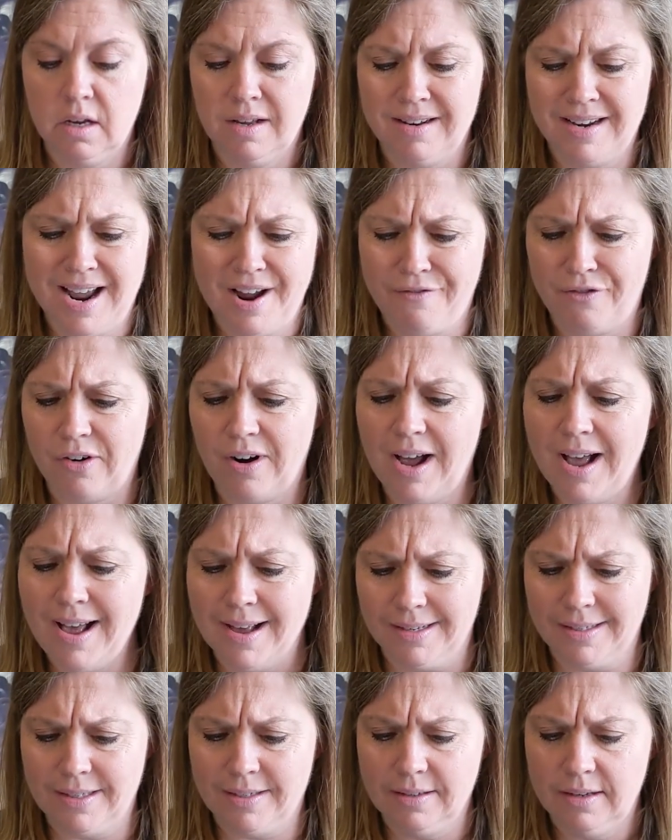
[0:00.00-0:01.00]
Not for
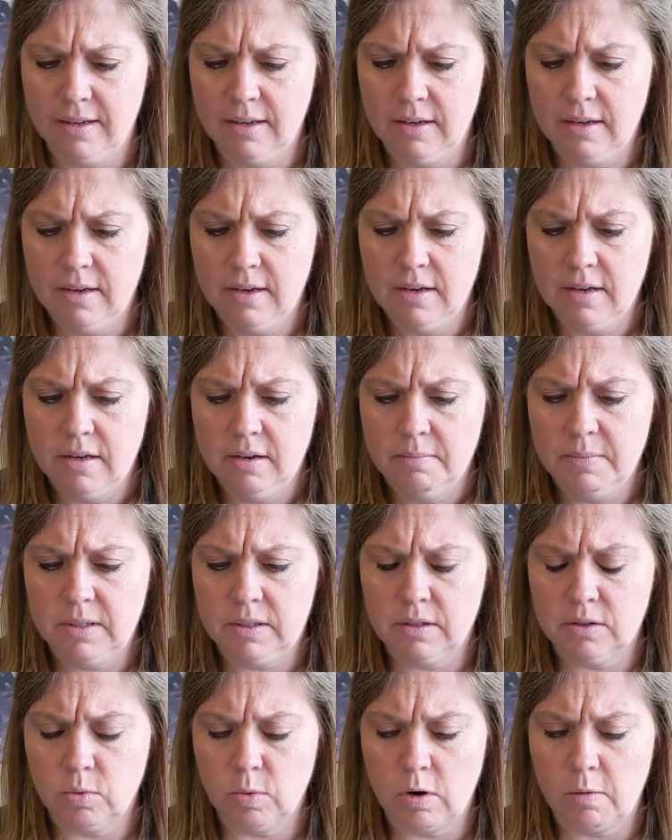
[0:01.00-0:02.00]
us,
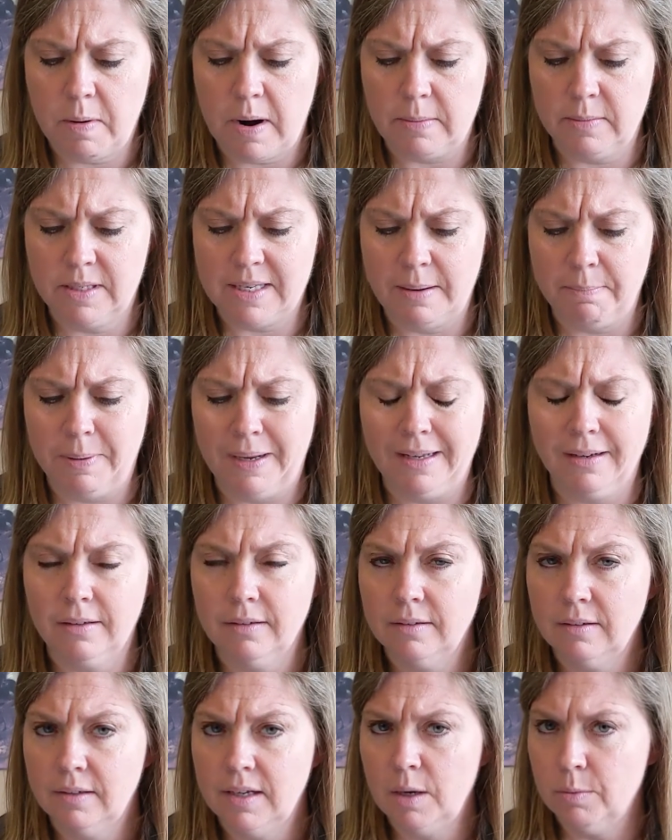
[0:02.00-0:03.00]
Mrs. Winterbottom said, but
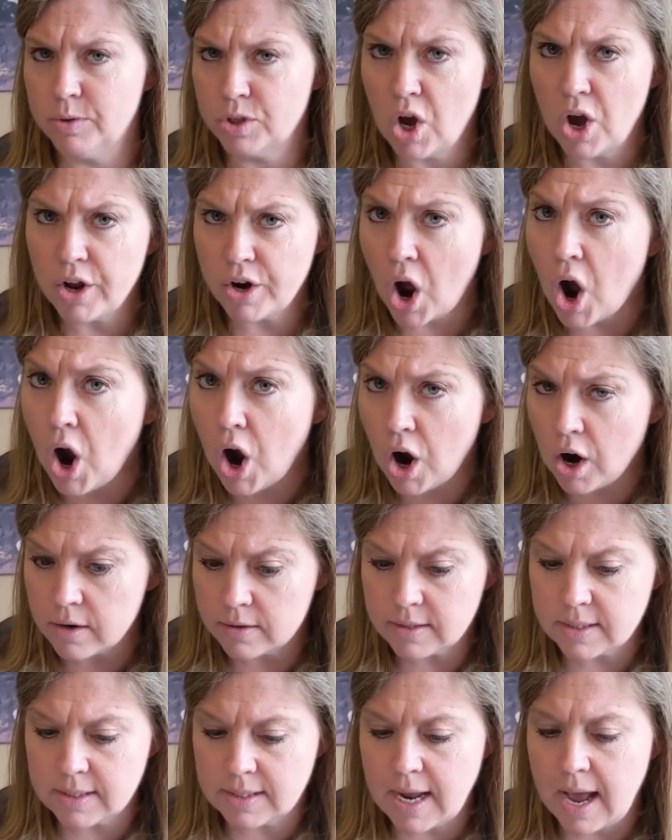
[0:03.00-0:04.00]
it was on our
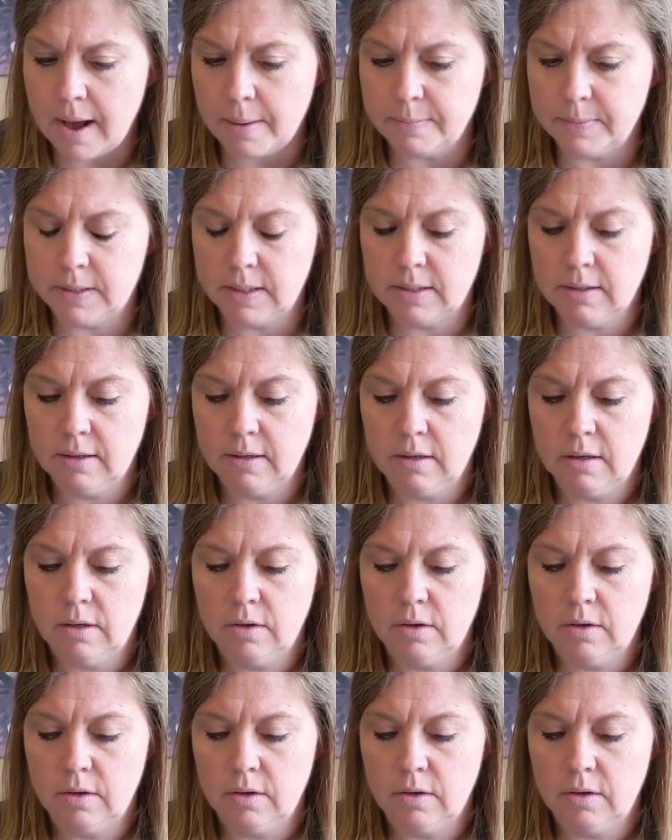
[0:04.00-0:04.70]
steps.